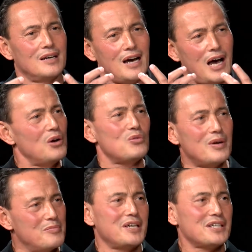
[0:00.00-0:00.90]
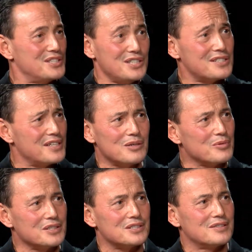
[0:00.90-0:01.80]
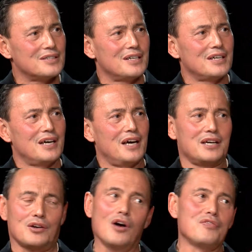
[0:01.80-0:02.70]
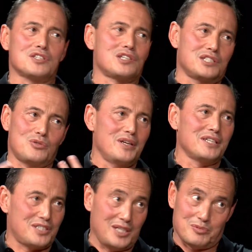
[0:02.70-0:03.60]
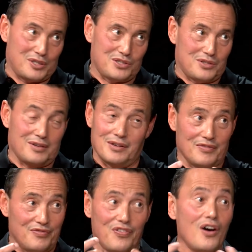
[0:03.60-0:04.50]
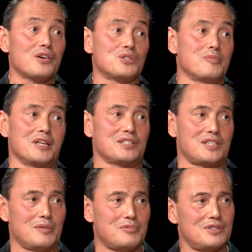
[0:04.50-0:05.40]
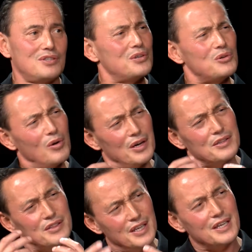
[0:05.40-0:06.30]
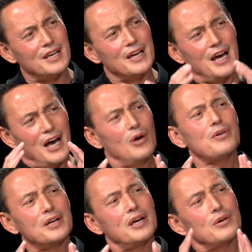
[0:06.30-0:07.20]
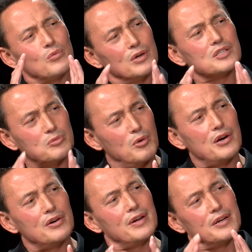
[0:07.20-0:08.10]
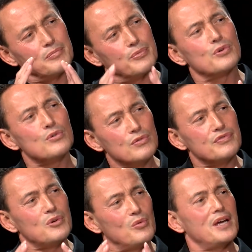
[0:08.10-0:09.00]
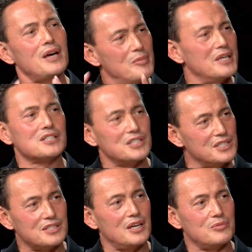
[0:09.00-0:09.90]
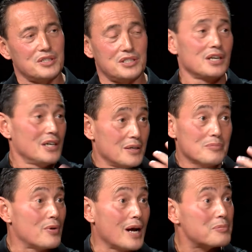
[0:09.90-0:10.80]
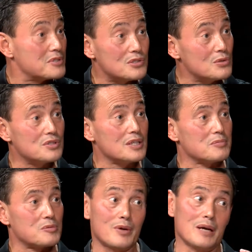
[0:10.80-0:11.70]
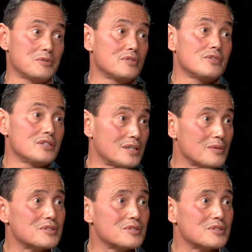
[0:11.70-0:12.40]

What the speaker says: How do I make a cheese sandwich? And obviously 20 steps is far too many steps. So you want to think, how can I work smarter and improve the way I make a cheese sandwich? Perhaps in 2 steps, perhaps in 3 steps.